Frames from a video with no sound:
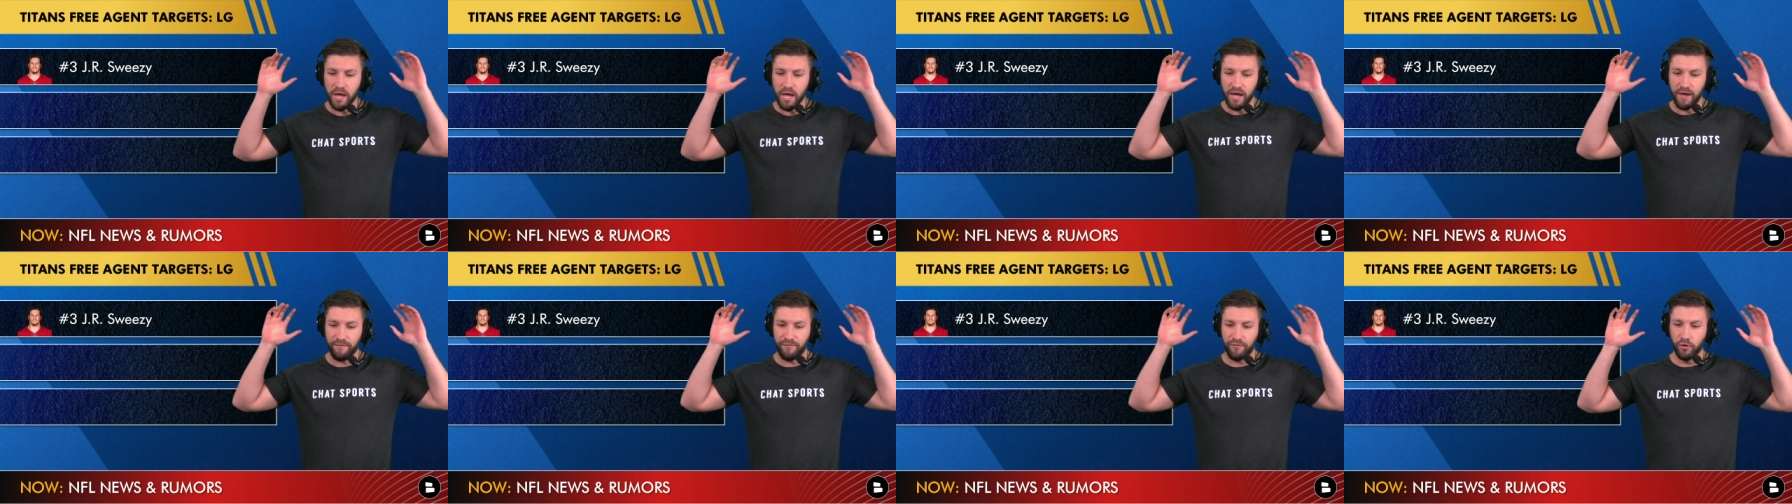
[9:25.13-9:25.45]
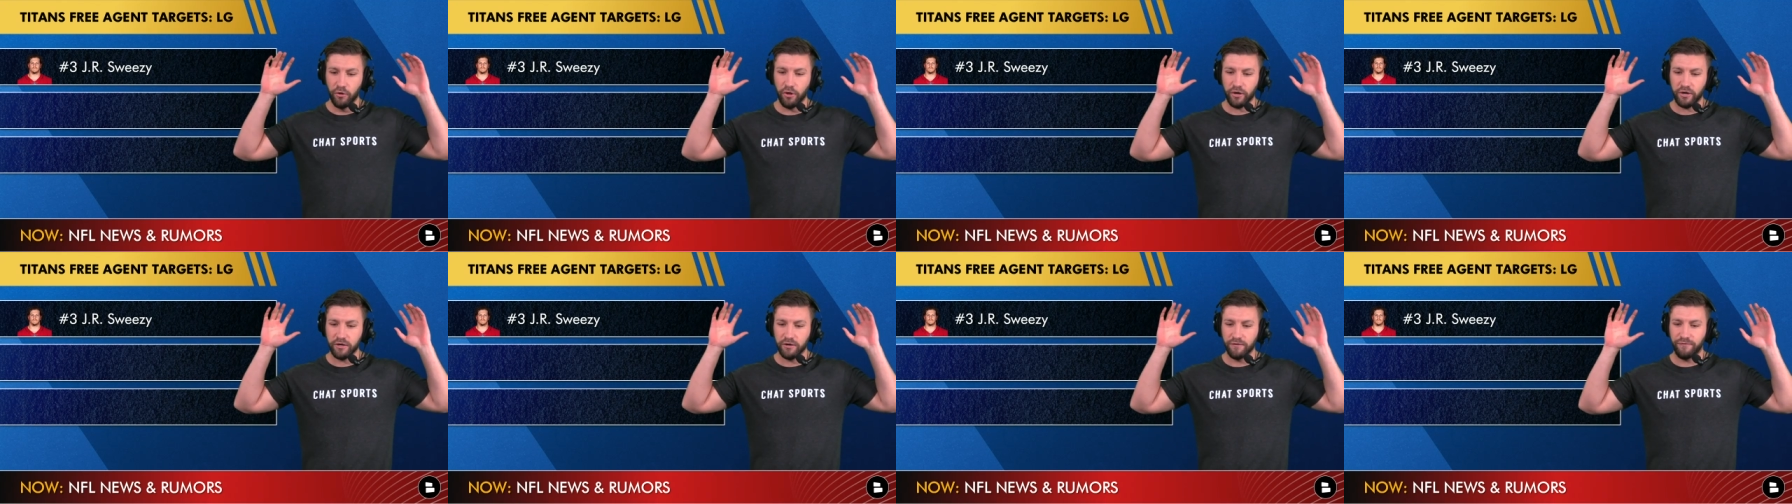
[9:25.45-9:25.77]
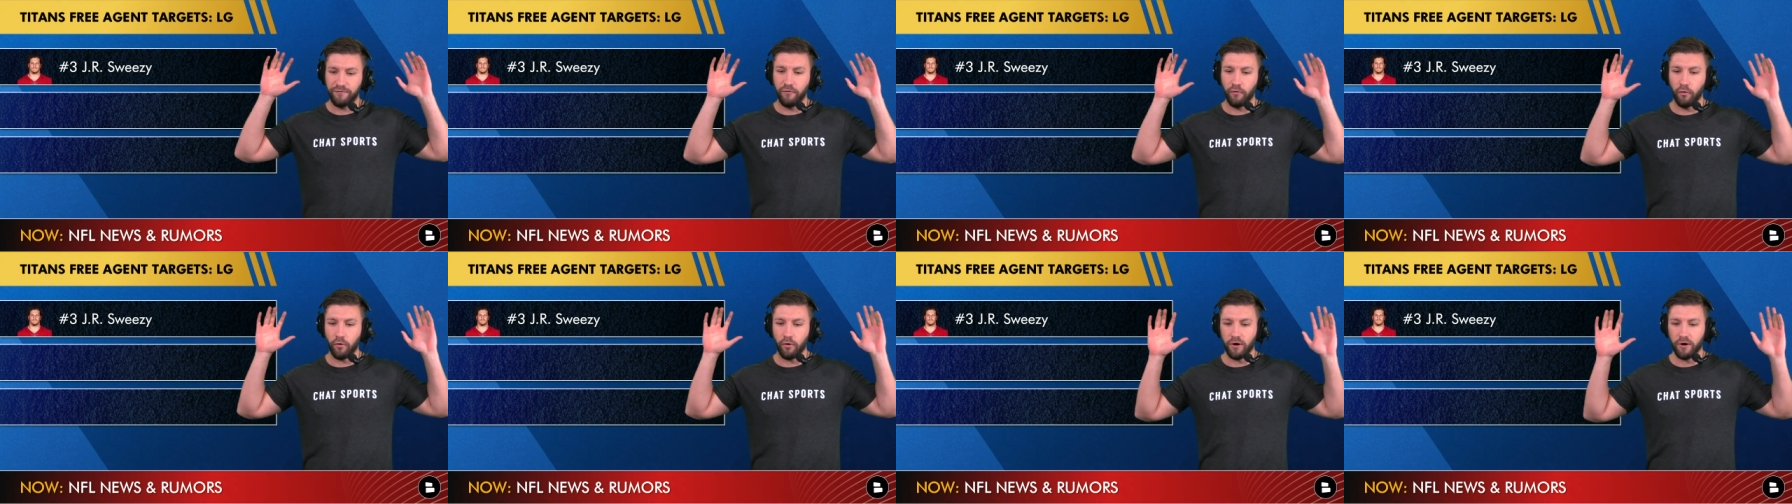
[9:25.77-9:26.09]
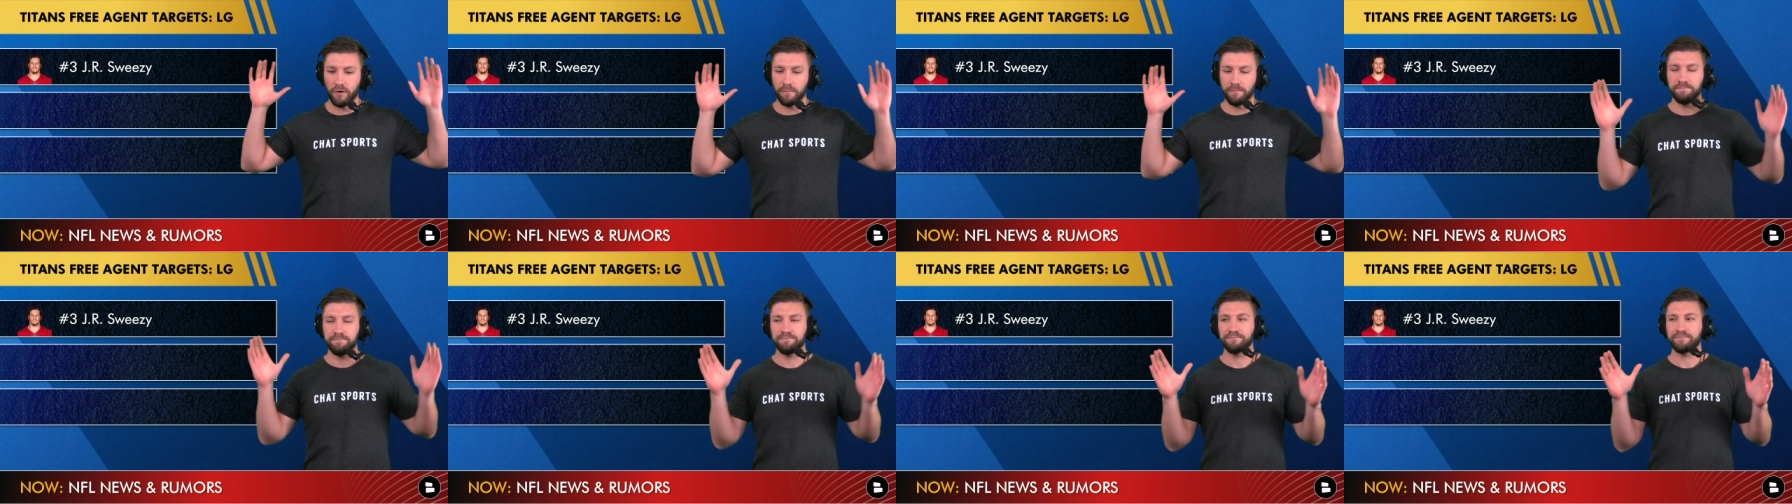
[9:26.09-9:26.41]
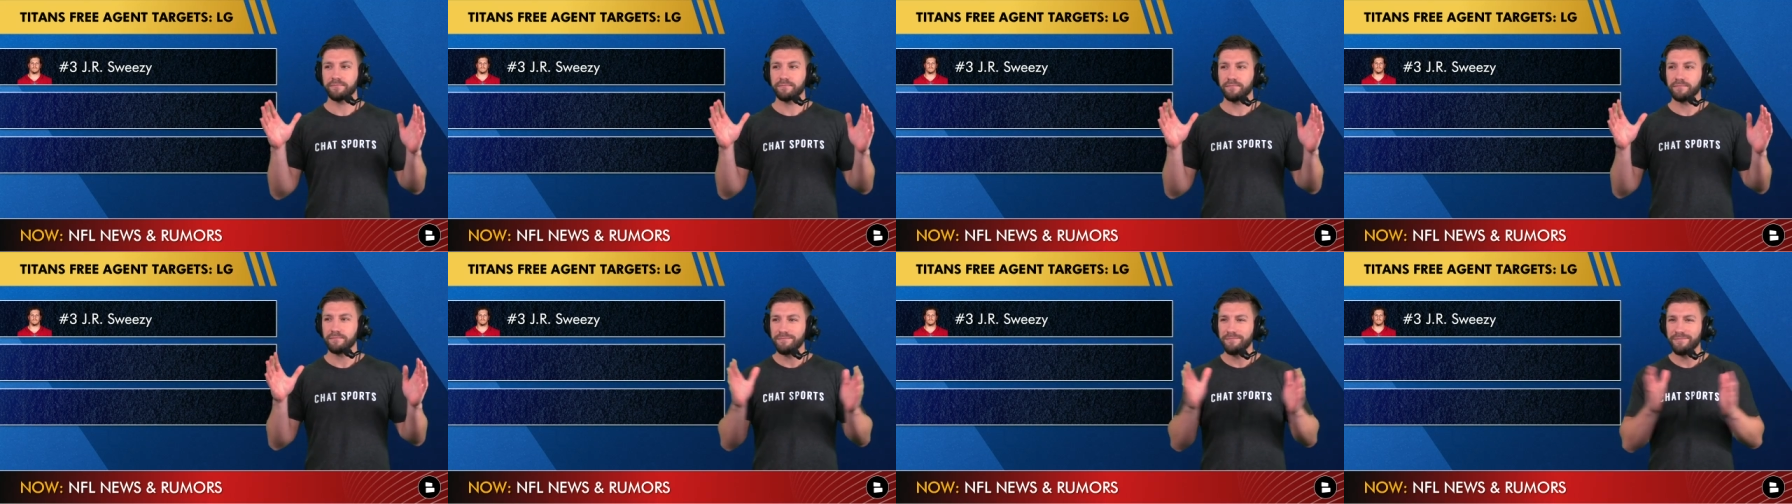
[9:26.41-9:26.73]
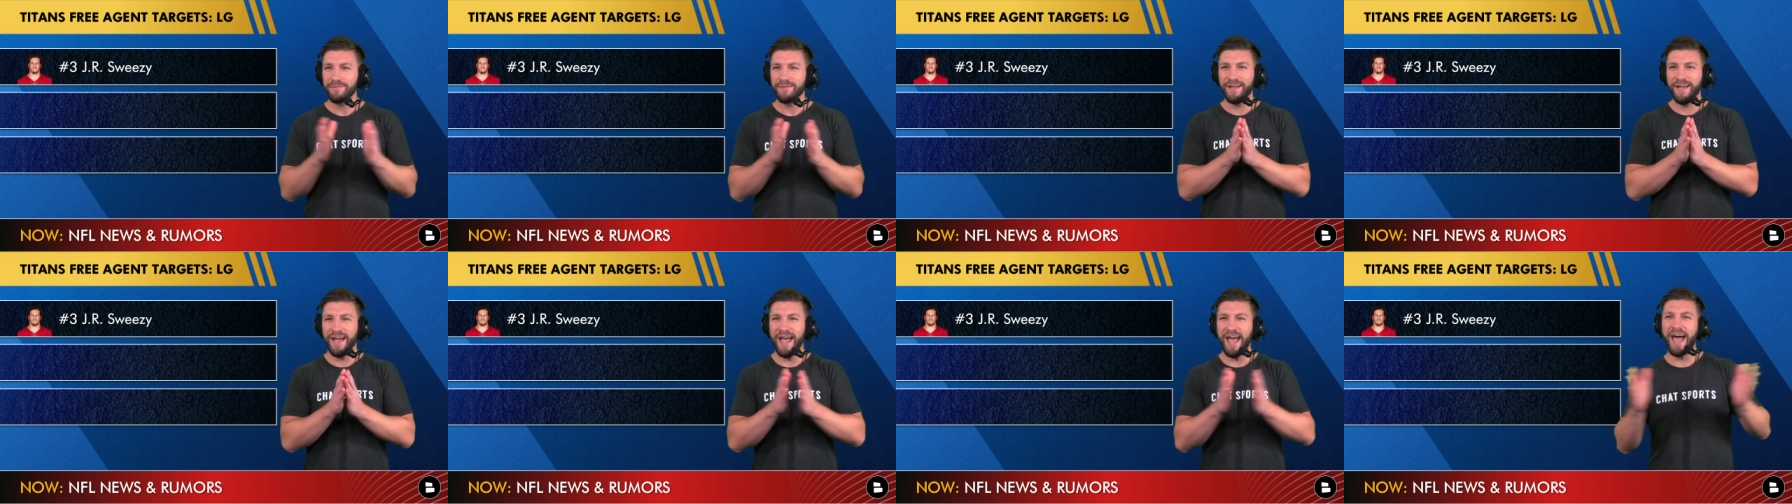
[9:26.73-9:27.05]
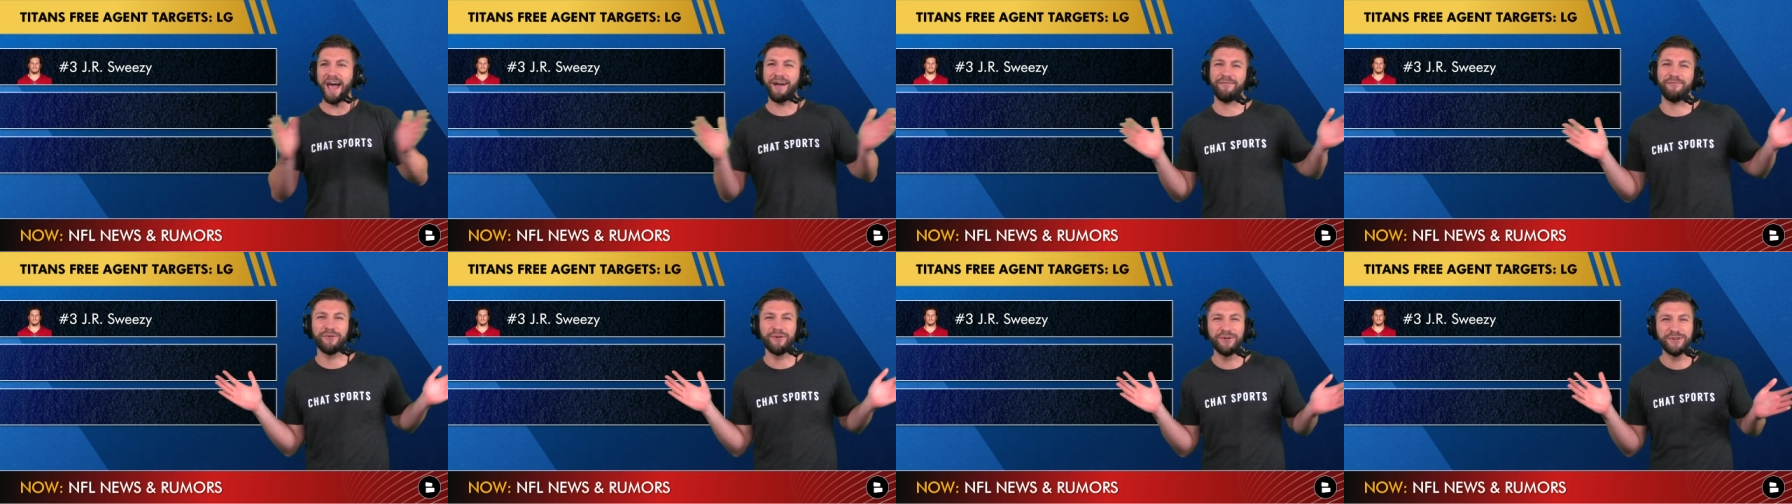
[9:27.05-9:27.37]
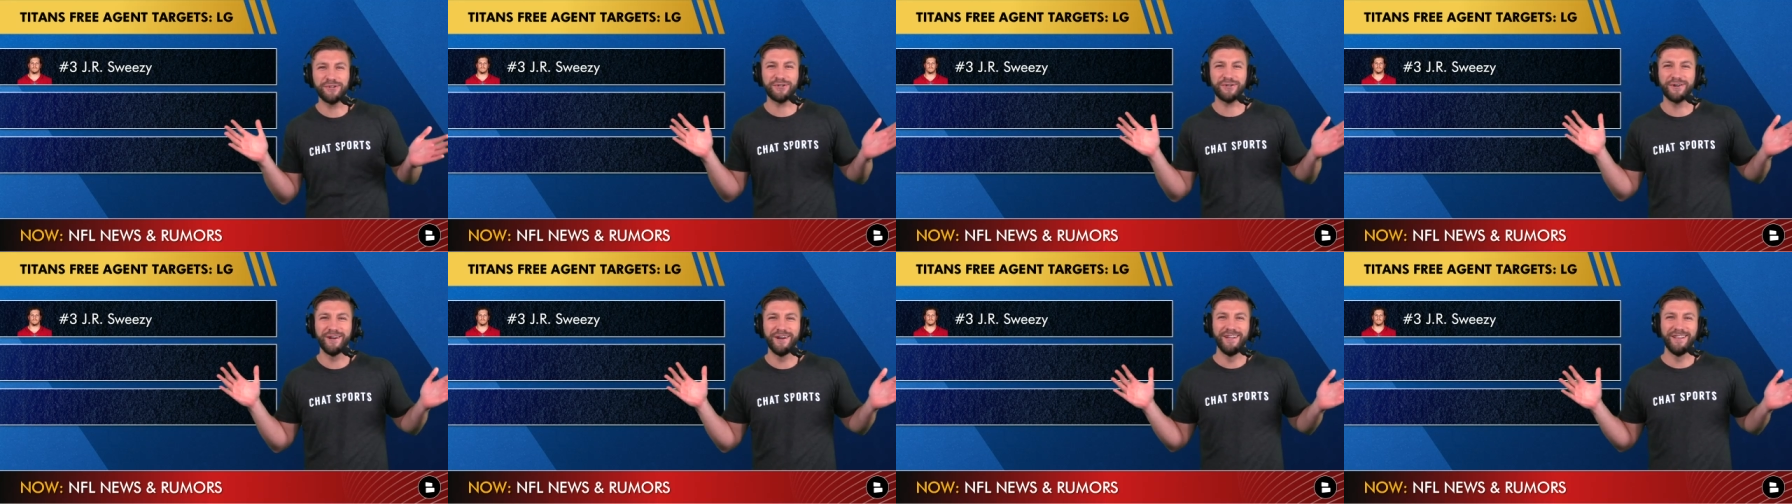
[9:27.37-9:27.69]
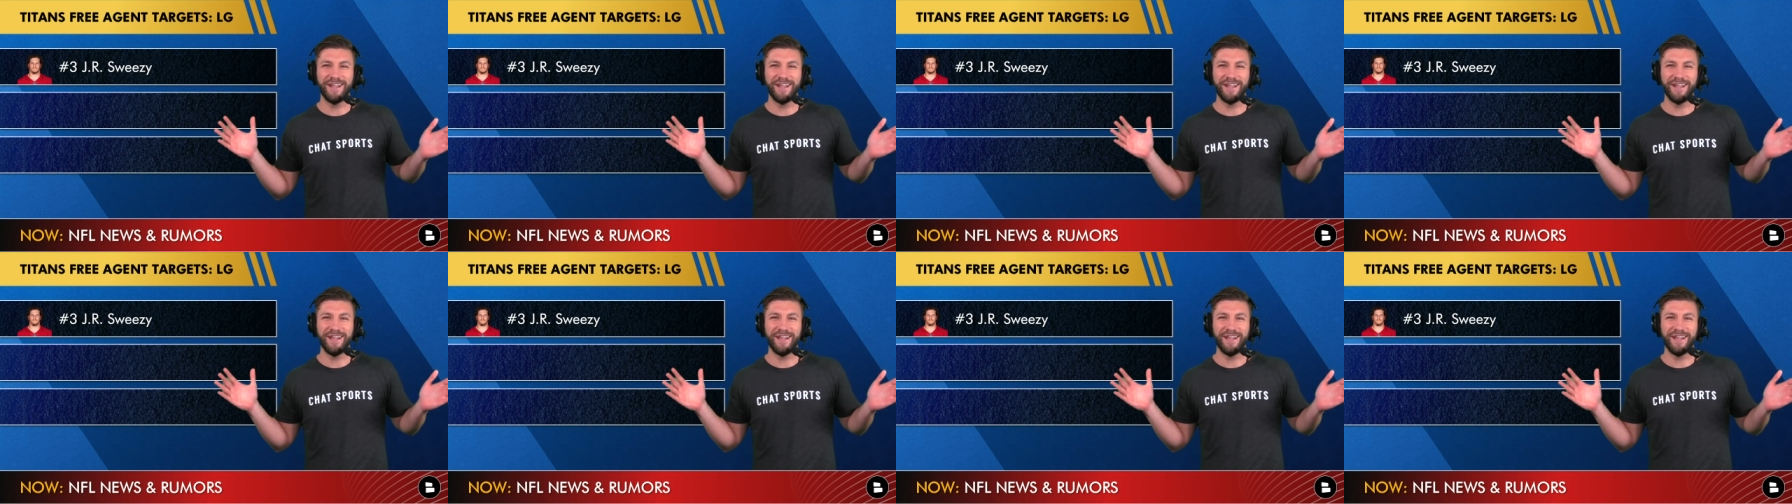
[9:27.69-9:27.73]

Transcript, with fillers: if you're looking for average.